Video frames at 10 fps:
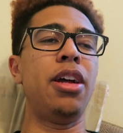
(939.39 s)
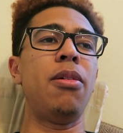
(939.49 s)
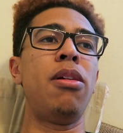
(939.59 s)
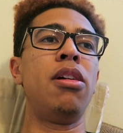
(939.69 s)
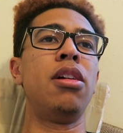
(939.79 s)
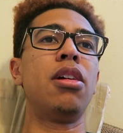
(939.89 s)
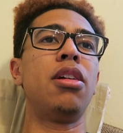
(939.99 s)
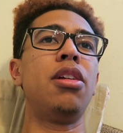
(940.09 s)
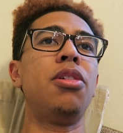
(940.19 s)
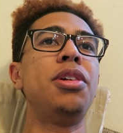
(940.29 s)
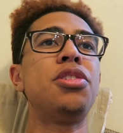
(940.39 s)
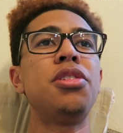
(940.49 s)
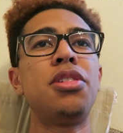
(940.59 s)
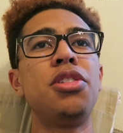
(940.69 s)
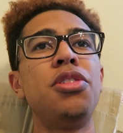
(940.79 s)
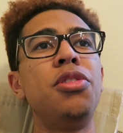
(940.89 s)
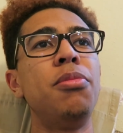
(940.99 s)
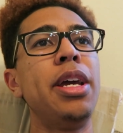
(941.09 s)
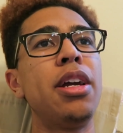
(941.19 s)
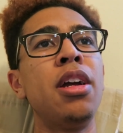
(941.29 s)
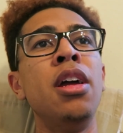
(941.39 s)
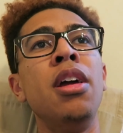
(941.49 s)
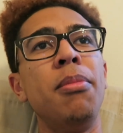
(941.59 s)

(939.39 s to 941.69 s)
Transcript: now. You know, each decision you make,